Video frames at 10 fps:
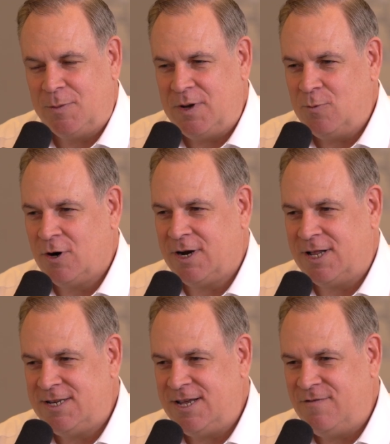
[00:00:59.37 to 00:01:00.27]
Been working
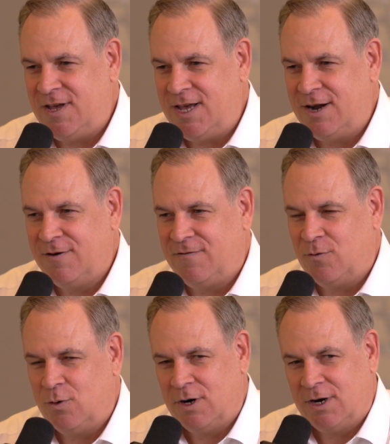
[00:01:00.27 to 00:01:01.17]
in TV here
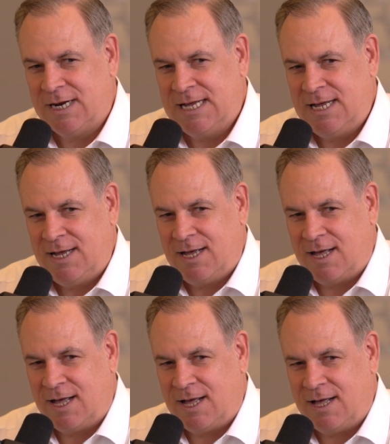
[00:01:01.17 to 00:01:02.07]
for
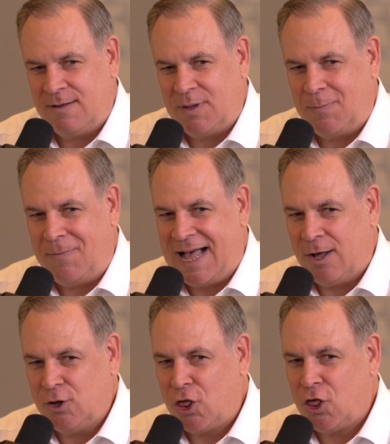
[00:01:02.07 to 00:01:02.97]

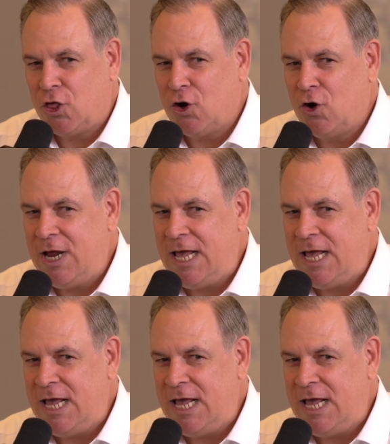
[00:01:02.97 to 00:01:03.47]
about 30